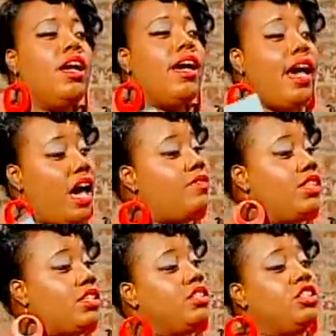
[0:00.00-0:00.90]
have
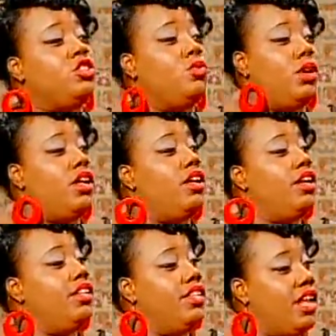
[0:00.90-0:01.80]
this condition where
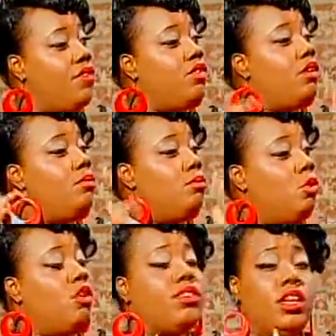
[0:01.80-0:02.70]
it never morphs.